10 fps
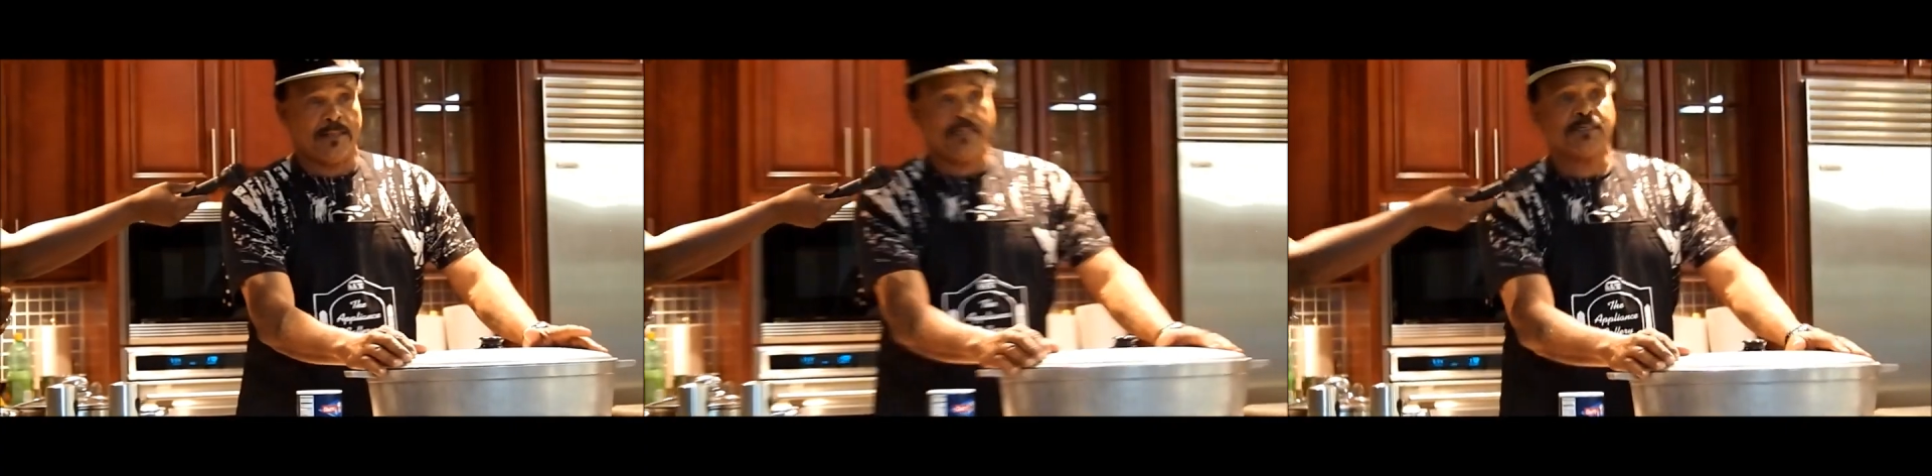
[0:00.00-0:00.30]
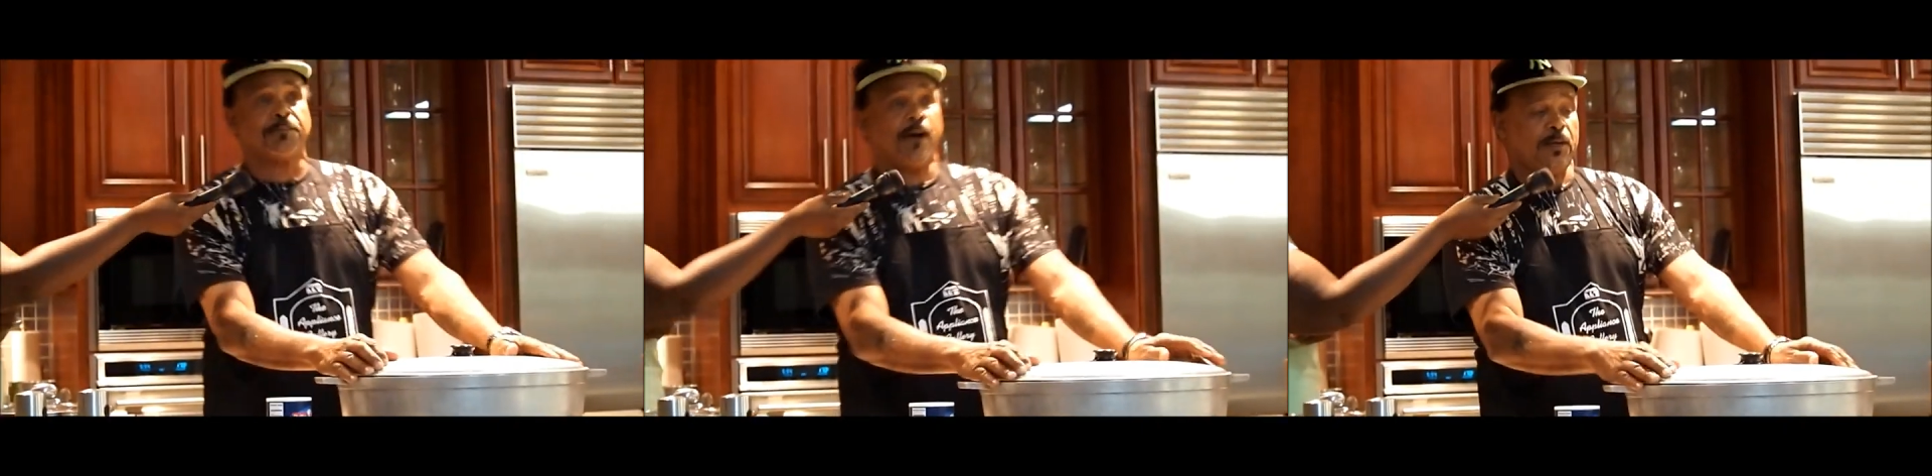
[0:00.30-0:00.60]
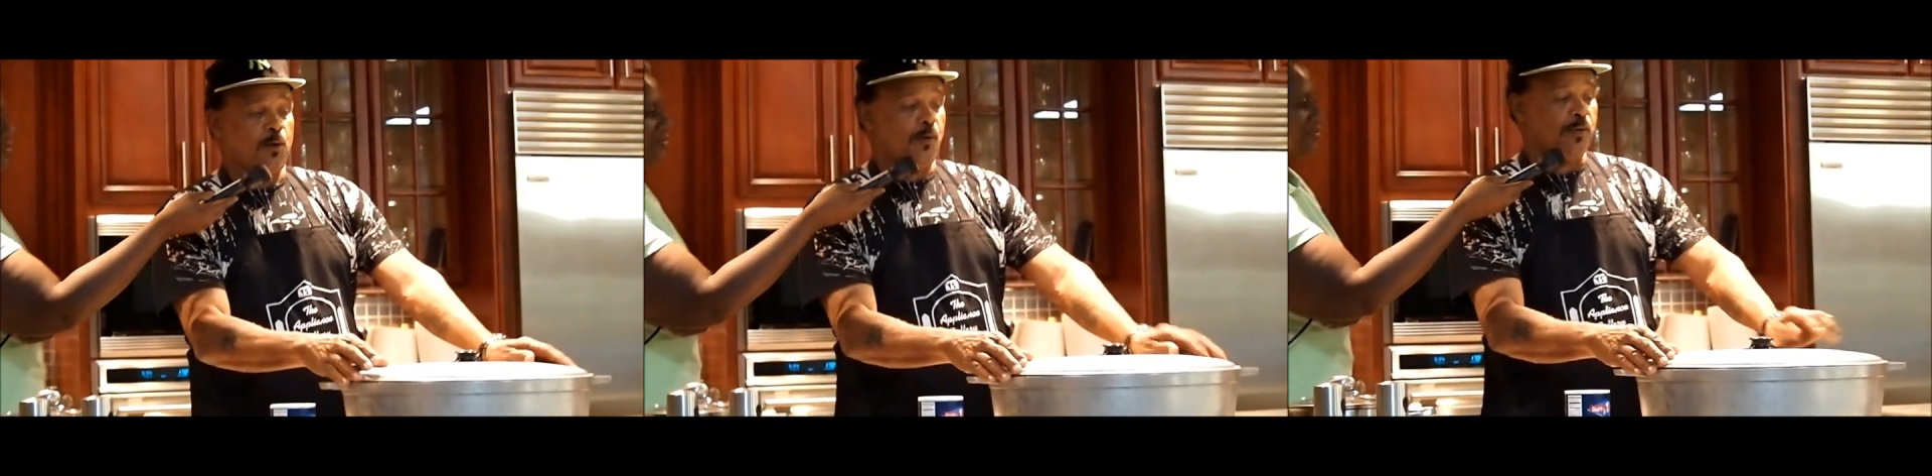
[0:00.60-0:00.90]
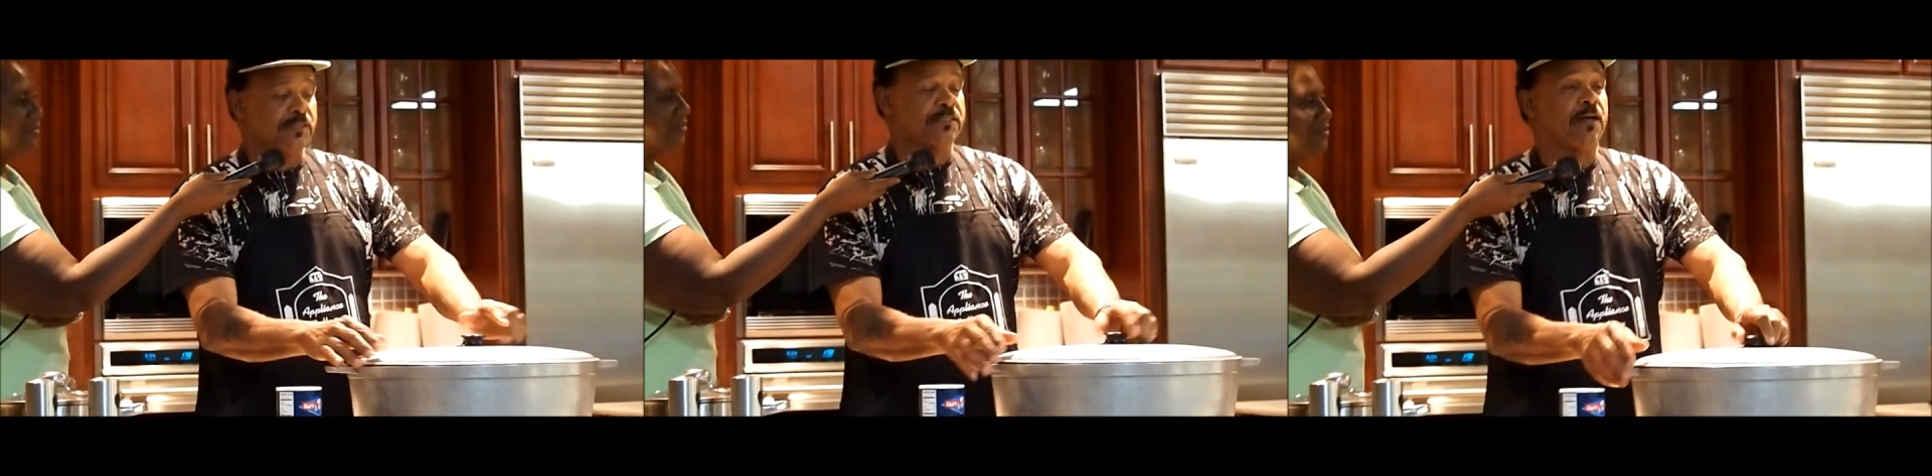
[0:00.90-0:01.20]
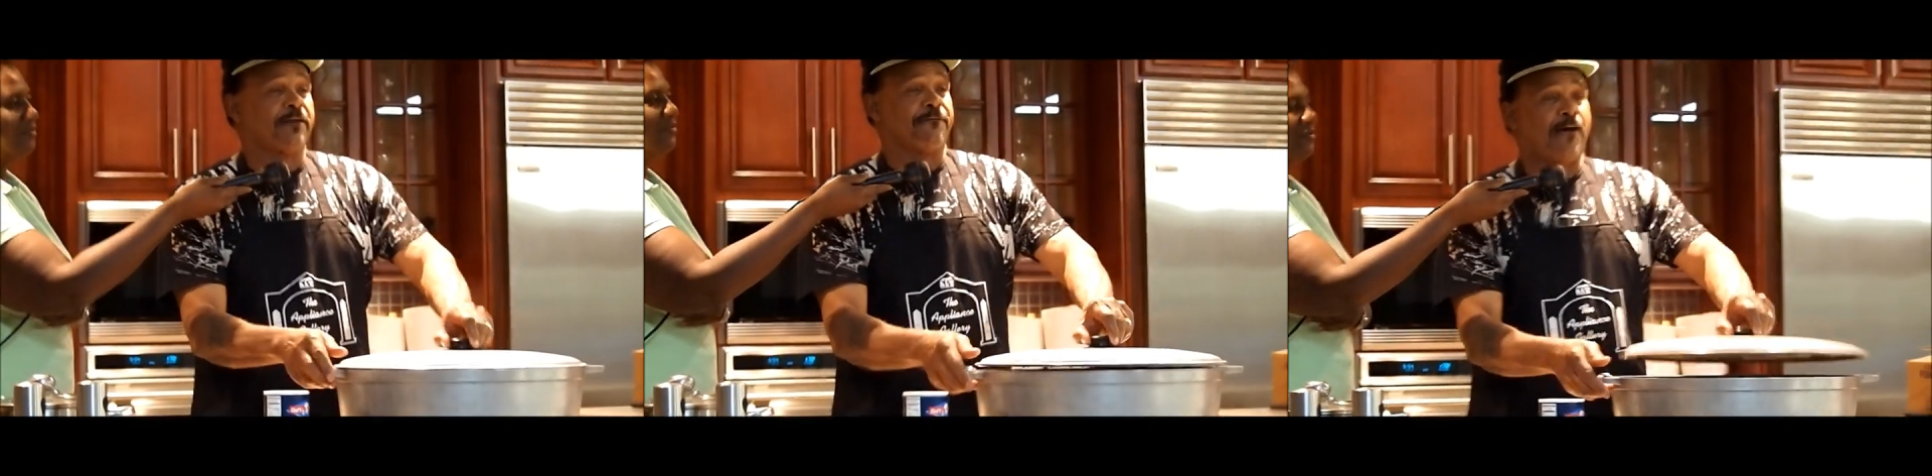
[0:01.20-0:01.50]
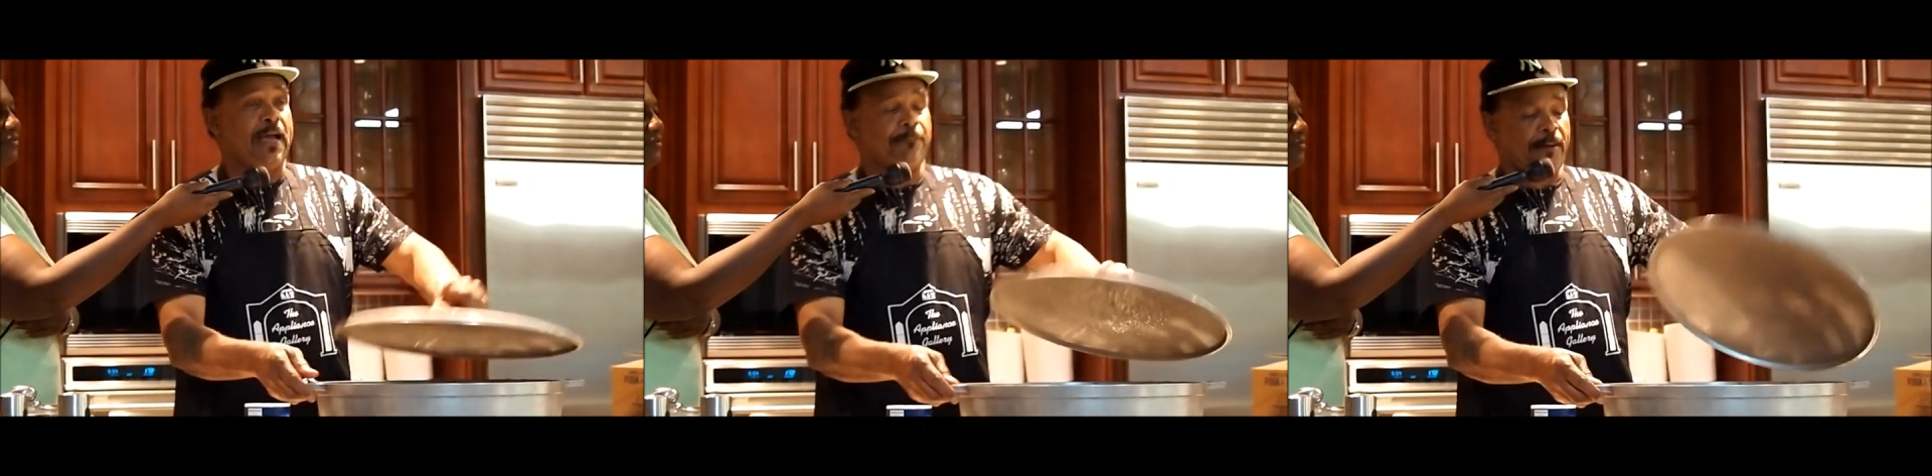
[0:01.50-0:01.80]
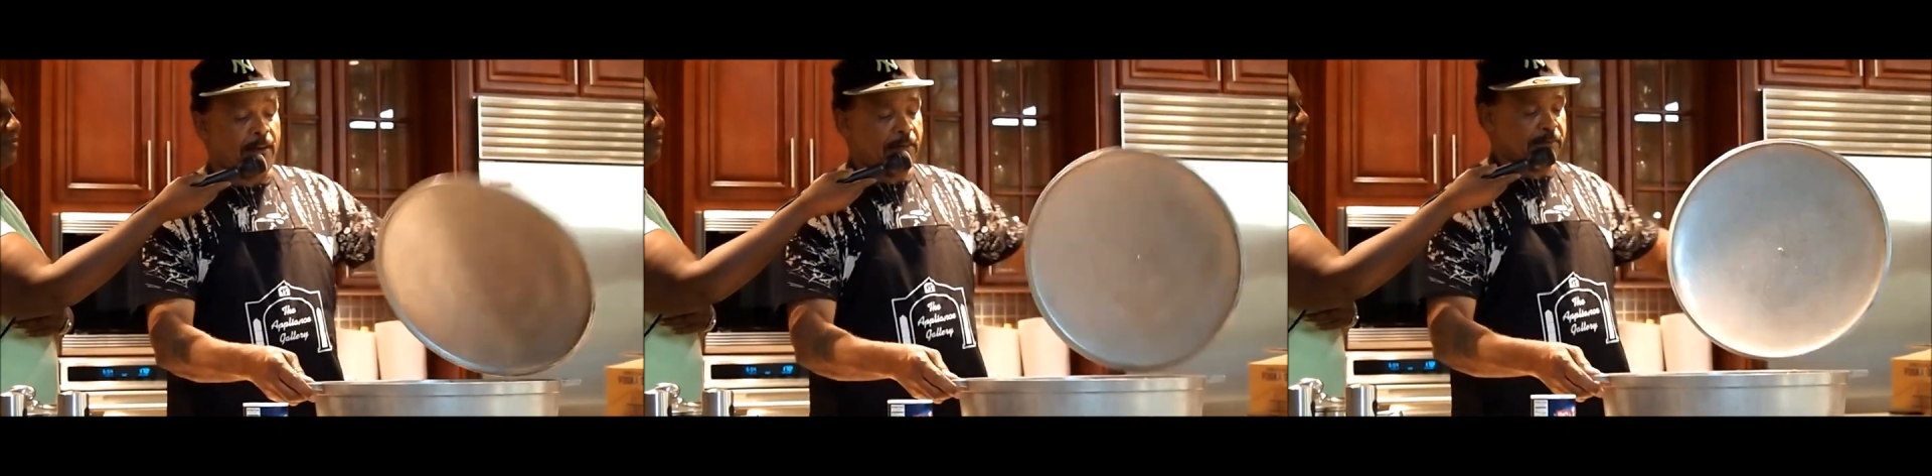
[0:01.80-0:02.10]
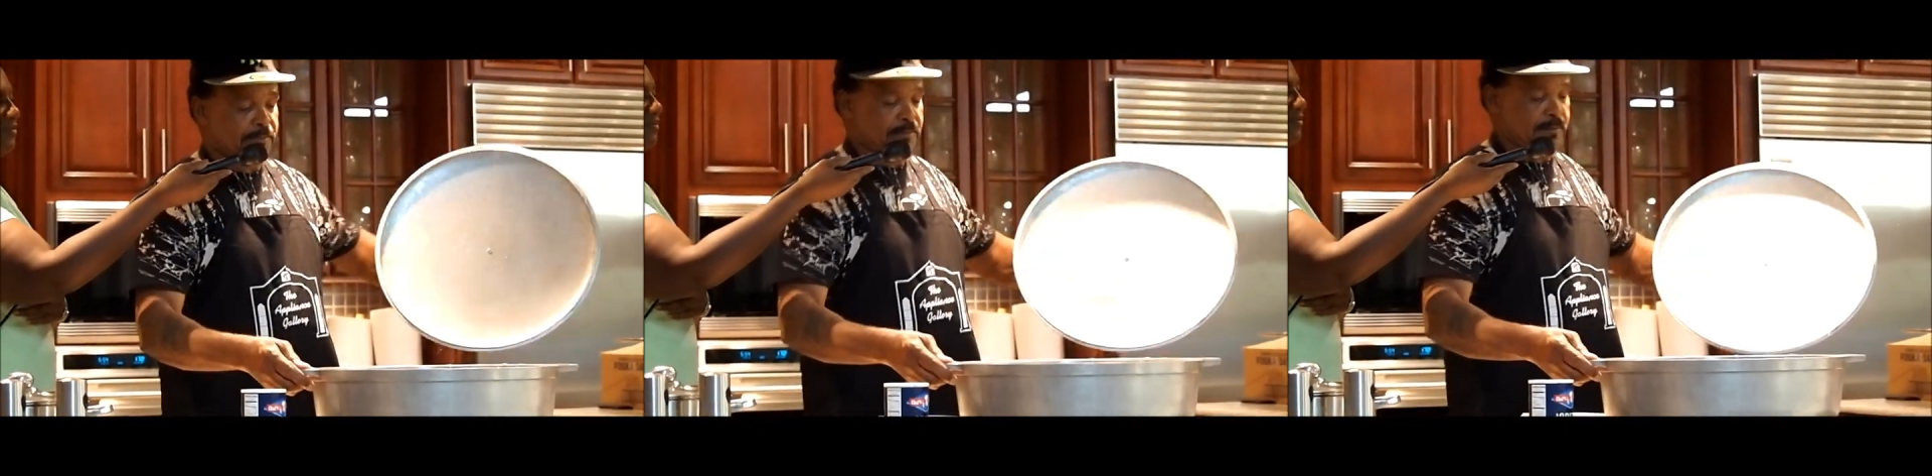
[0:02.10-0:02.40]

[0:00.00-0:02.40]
this part holds 35 pounds.